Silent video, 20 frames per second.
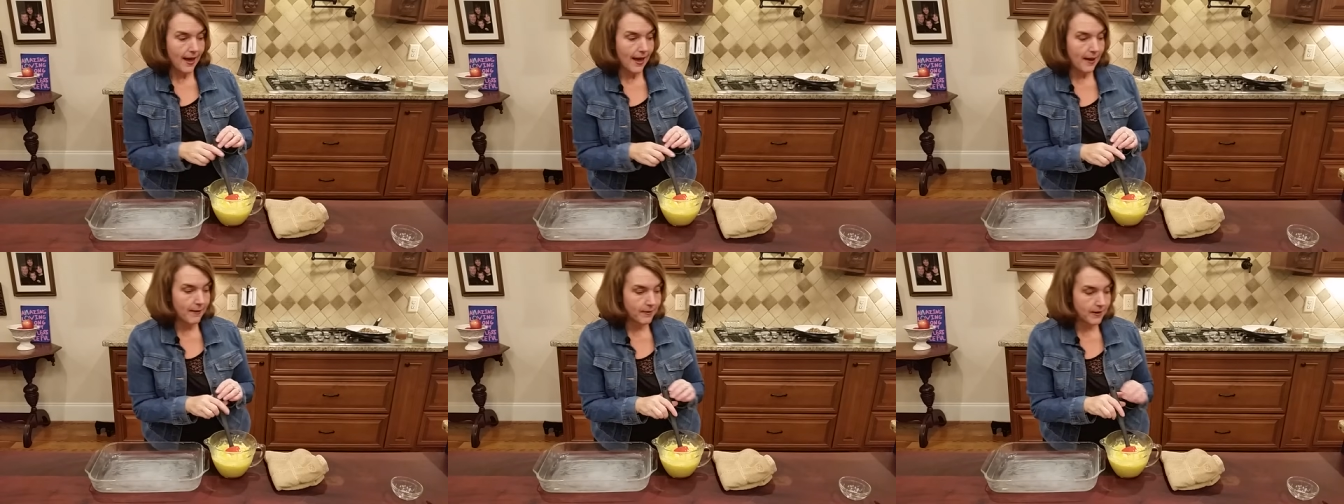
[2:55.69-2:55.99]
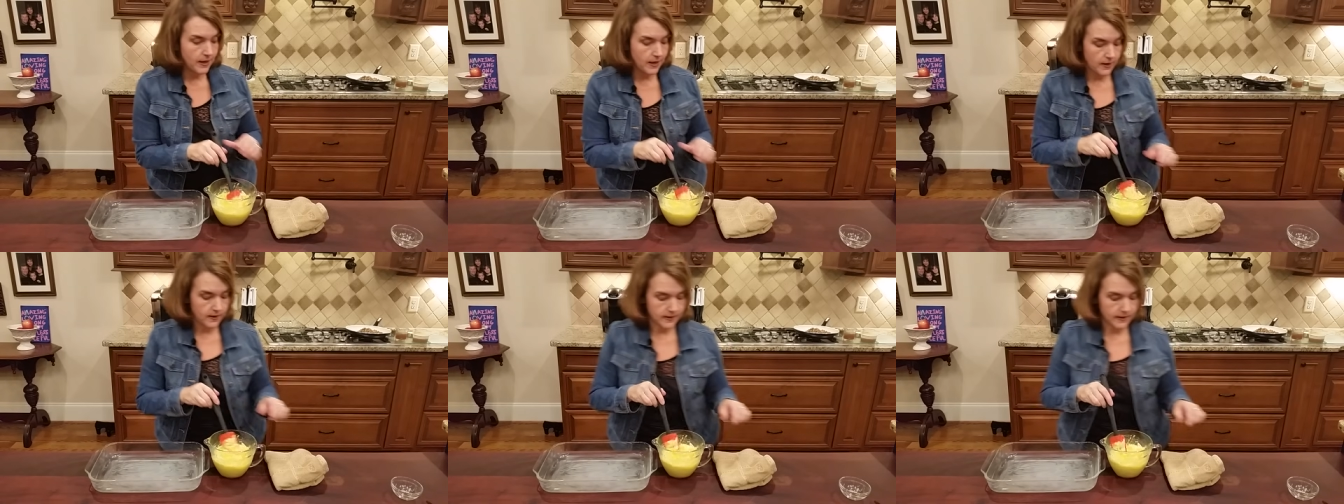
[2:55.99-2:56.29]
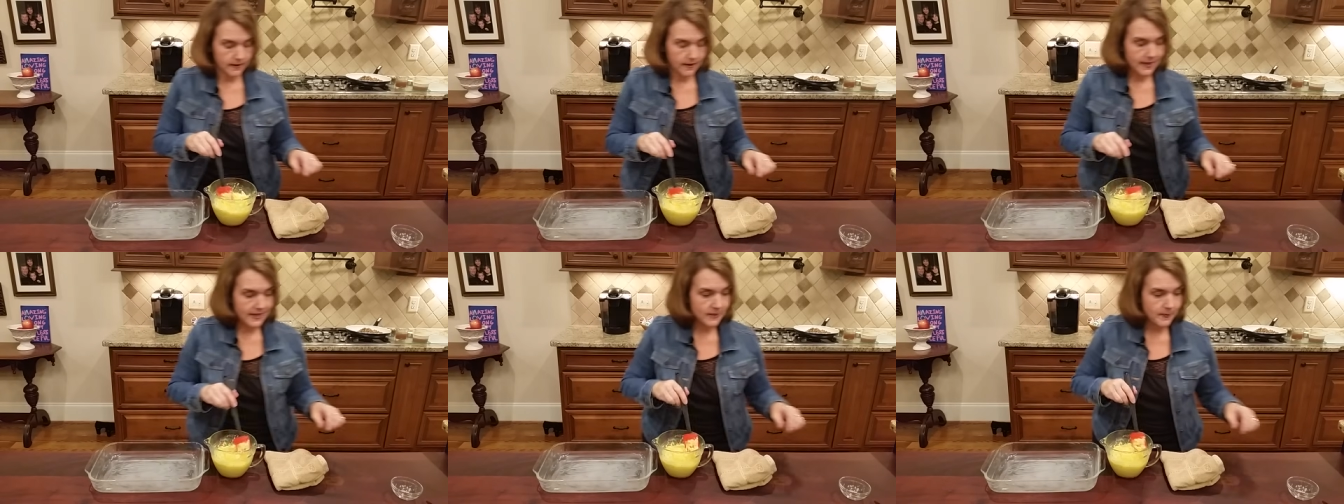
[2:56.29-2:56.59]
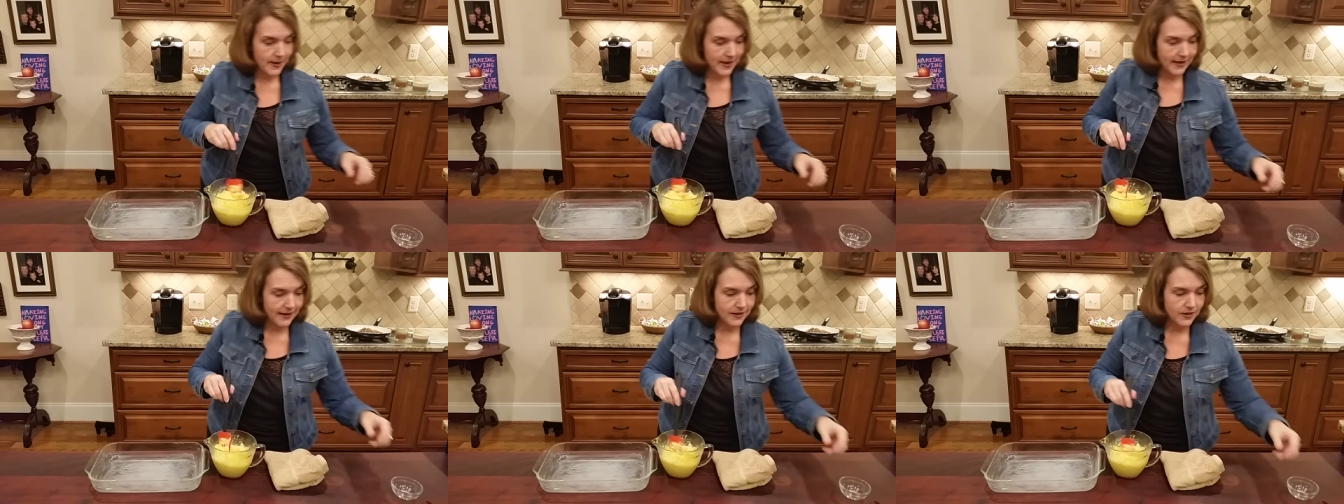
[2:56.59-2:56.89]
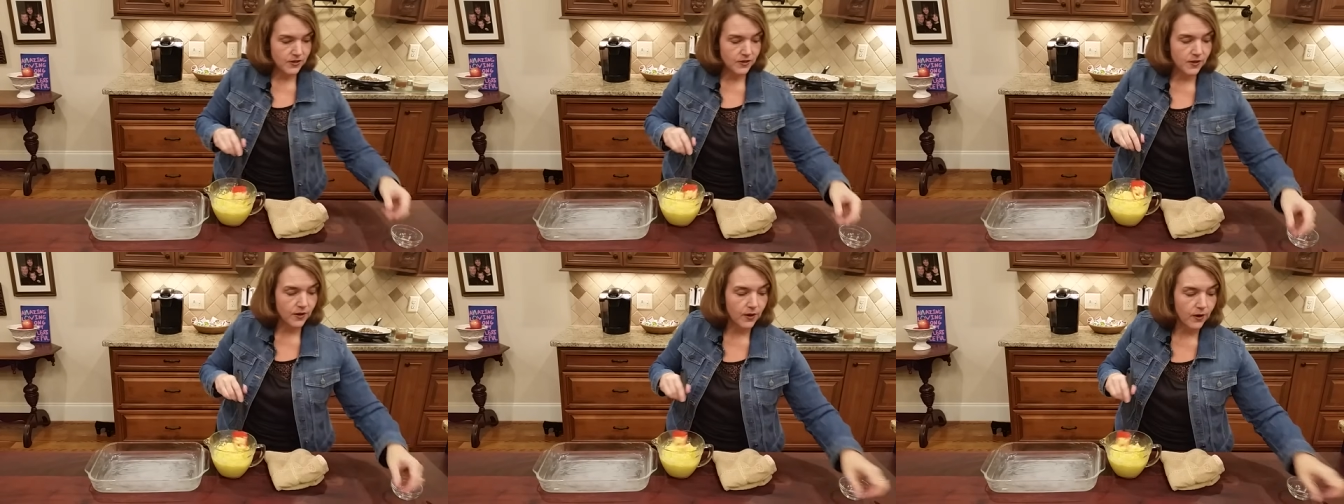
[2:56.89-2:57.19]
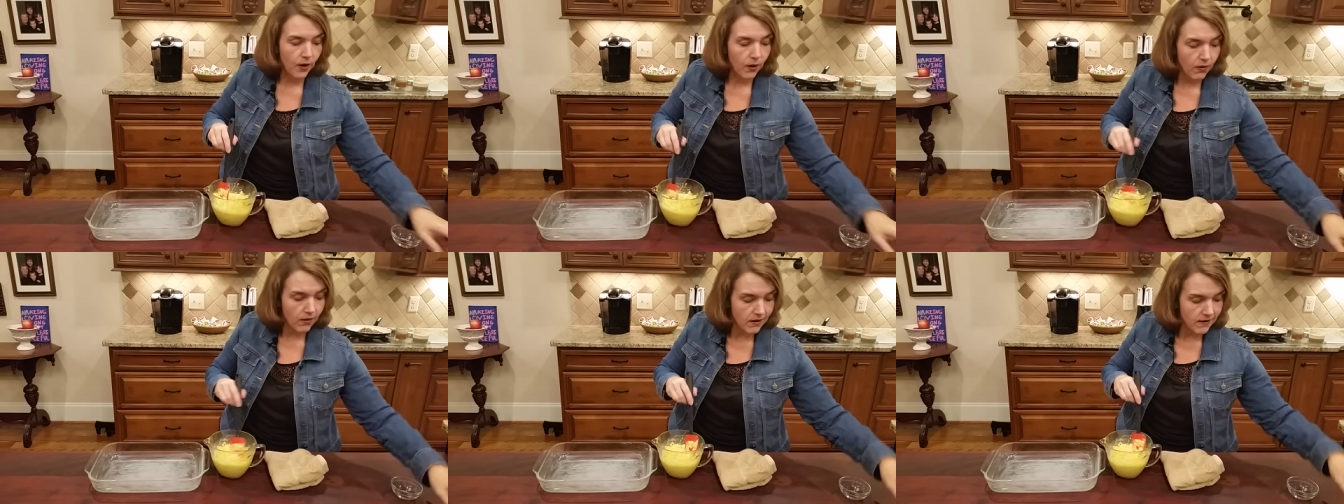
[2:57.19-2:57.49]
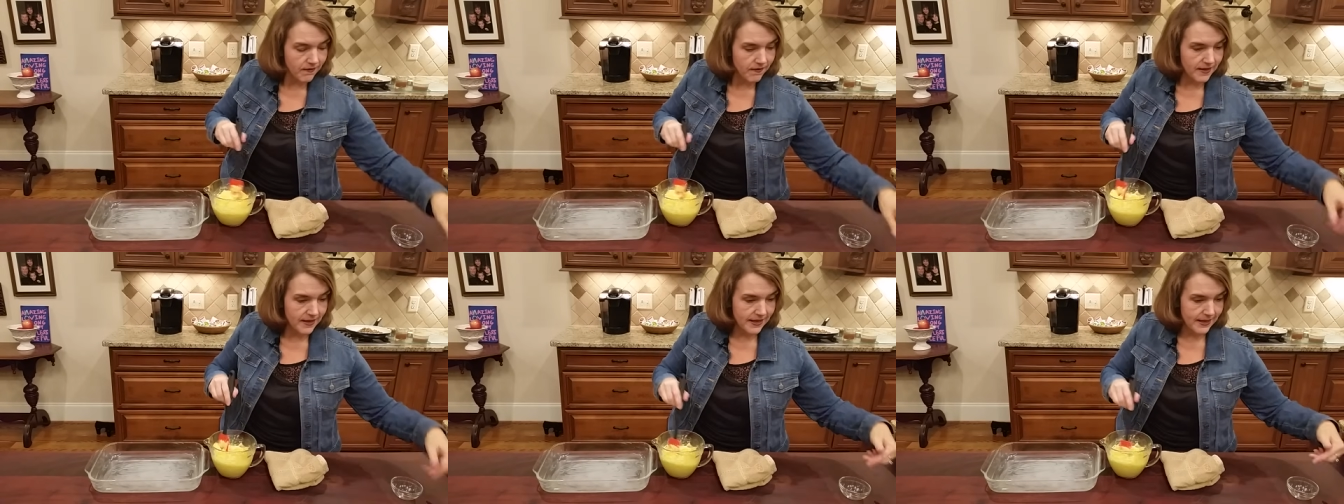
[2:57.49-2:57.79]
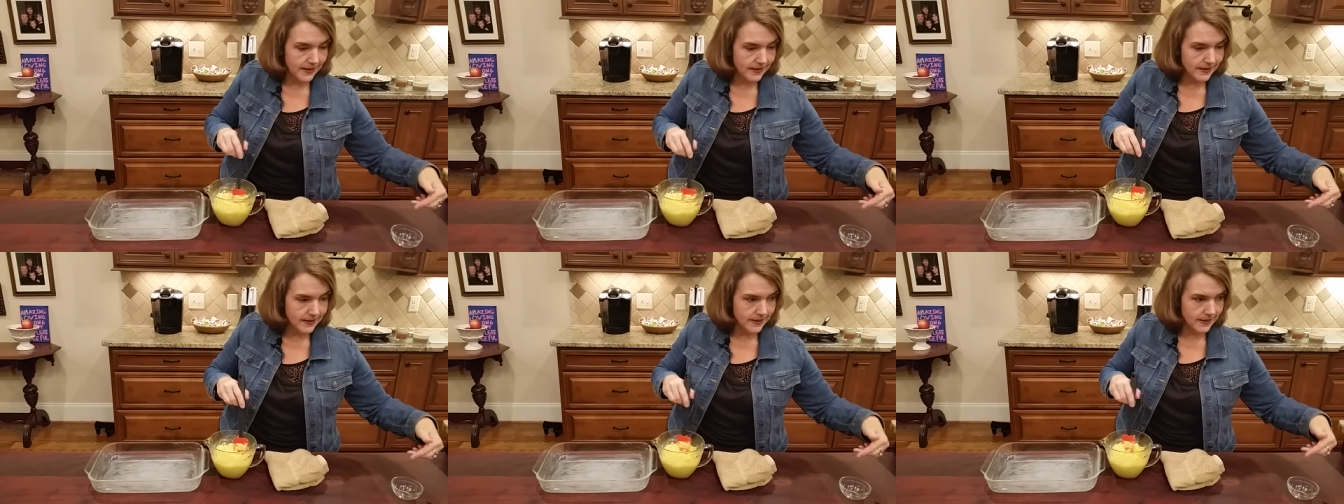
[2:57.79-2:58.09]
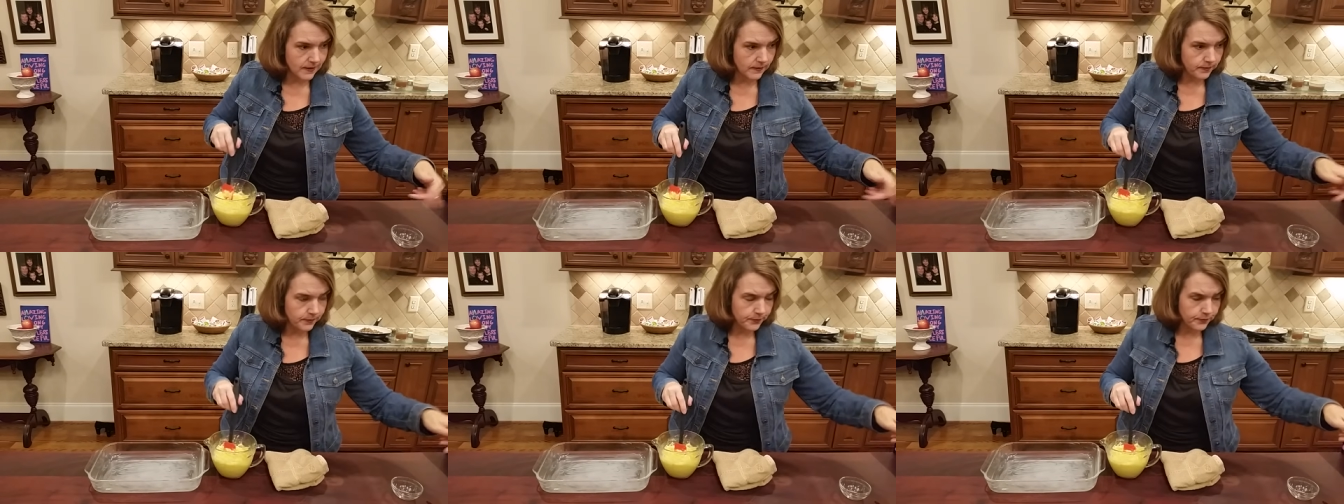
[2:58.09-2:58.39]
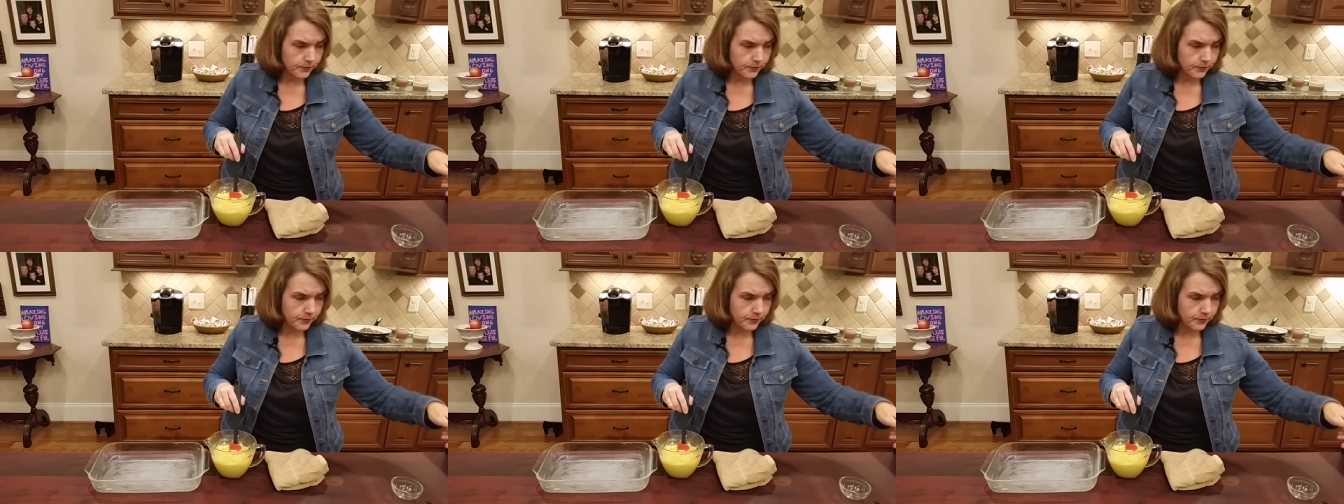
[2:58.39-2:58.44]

I'm gonna use a glass baking dish. The goal of this